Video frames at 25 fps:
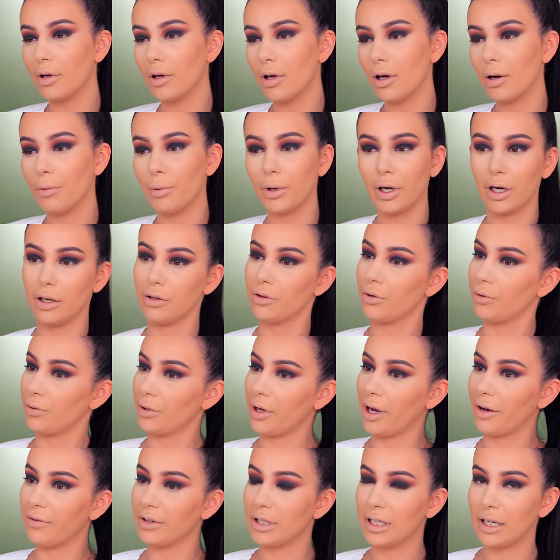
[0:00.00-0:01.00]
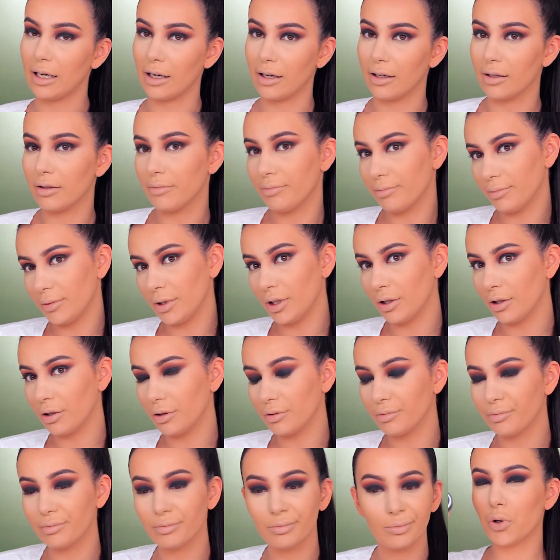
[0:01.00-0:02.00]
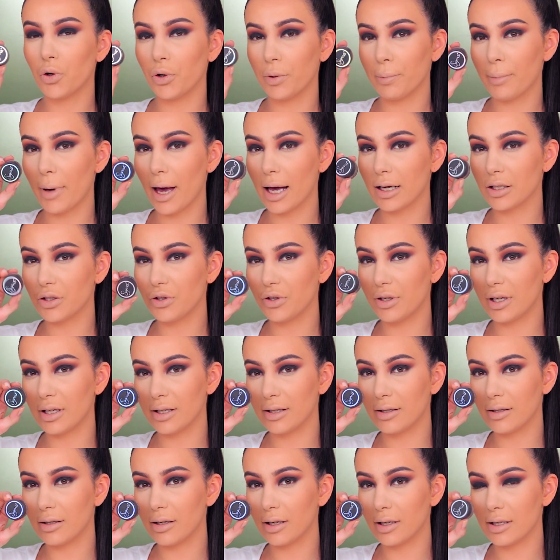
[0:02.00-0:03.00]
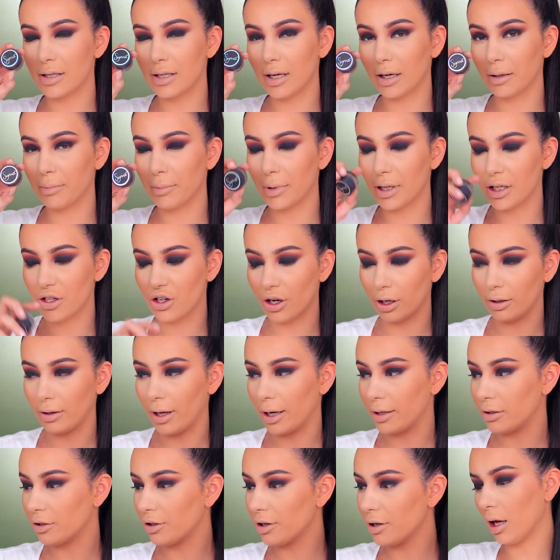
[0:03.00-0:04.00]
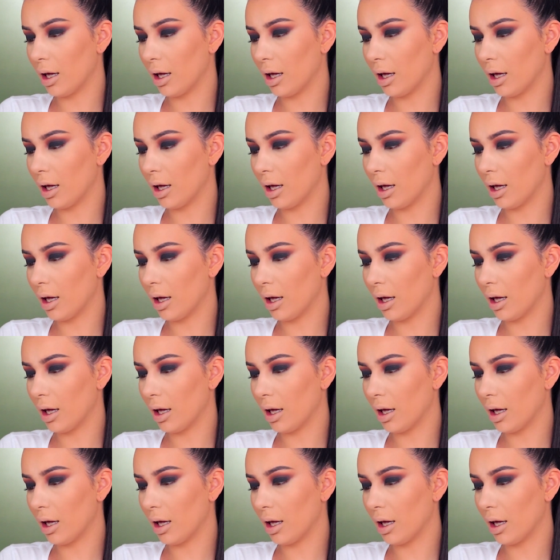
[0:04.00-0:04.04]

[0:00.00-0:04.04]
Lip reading: when I don't have a tan, you know? Going back to this Sigma gel liner,